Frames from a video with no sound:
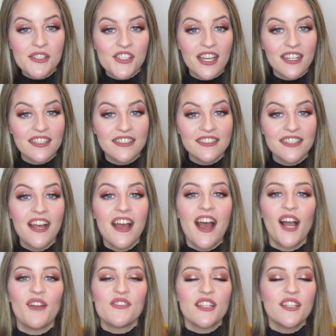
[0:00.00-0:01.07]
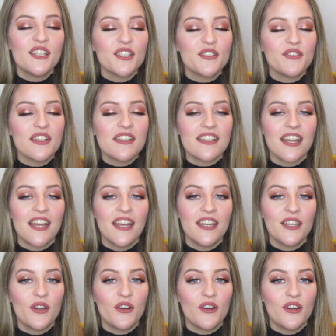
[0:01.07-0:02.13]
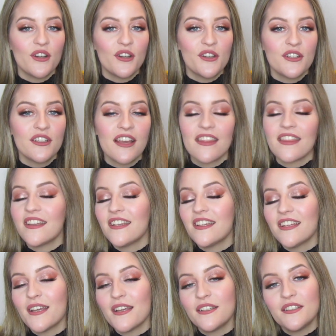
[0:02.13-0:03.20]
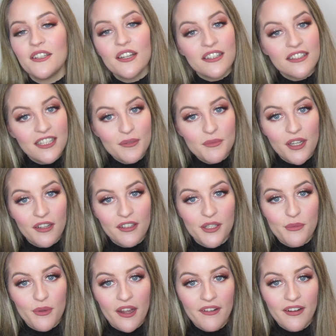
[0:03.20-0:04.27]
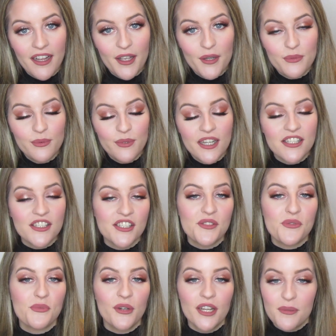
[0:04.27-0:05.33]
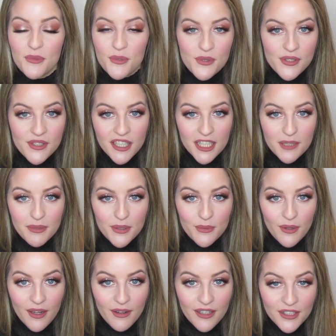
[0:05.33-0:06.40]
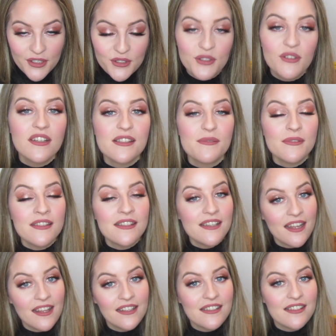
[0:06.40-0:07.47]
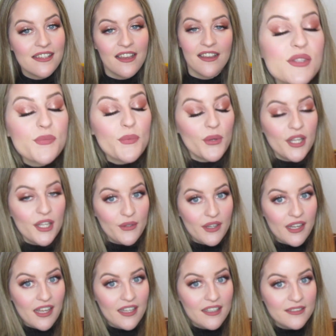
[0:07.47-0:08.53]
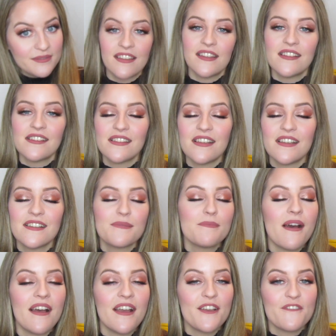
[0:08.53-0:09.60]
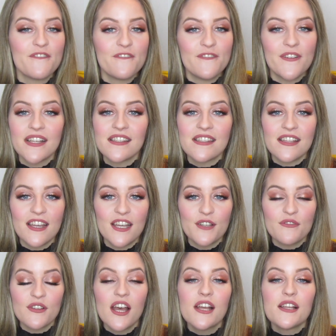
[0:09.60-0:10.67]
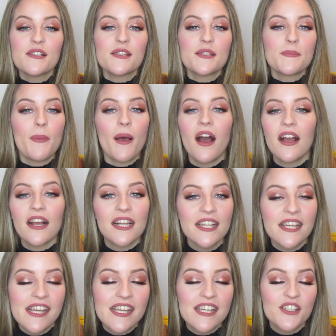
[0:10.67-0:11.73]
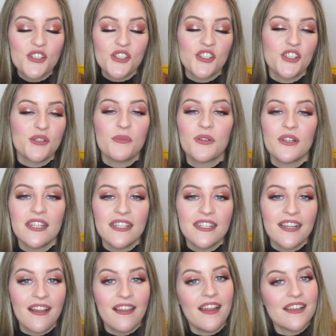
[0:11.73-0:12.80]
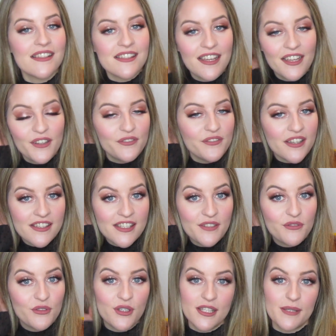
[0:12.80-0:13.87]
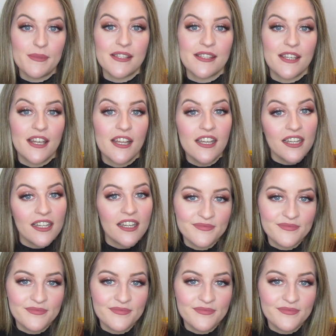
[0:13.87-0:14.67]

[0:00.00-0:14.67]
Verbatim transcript: ciao. I've done a look for you today on the look that I'm currently wearing, which is what I'm also going to be wearing on Christmas Day this year. Spoiler alert. This is my festive, sparkly, shimmery, classic festive Christmas look.